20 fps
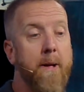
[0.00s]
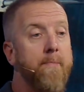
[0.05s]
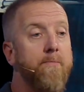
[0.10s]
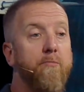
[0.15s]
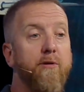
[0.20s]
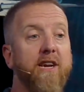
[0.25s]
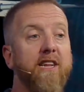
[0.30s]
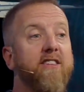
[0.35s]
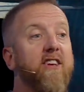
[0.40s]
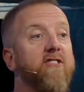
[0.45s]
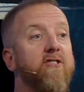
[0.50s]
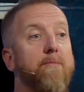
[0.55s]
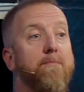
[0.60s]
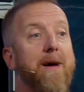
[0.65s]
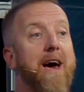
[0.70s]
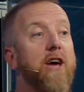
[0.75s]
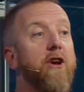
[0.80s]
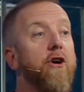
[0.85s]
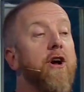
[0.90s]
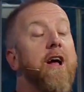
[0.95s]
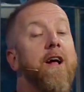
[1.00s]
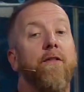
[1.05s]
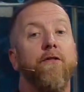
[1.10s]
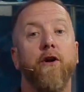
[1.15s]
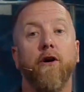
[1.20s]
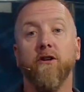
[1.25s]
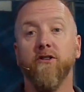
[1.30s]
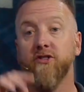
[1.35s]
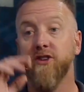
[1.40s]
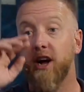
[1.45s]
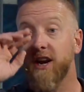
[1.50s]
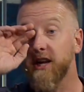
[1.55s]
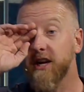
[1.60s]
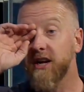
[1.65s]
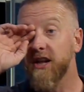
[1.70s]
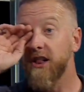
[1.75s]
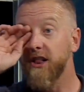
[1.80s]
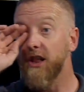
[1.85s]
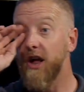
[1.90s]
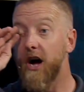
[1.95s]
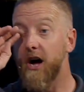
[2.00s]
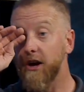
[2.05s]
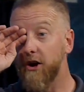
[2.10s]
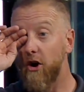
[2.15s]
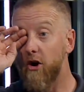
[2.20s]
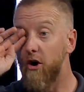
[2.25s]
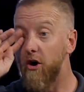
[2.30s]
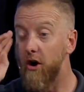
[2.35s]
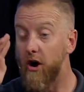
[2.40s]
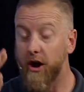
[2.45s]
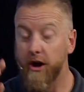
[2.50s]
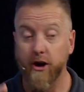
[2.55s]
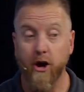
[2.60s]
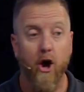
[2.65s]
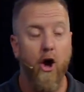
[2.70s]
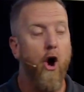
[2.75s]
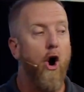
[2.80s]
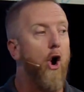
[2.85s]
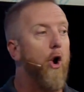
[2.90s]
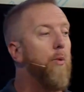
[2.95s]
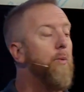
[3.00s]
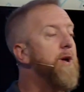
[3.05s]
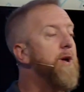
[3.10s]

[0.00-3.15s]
But it doesn't matter. There's not a cluck on, are we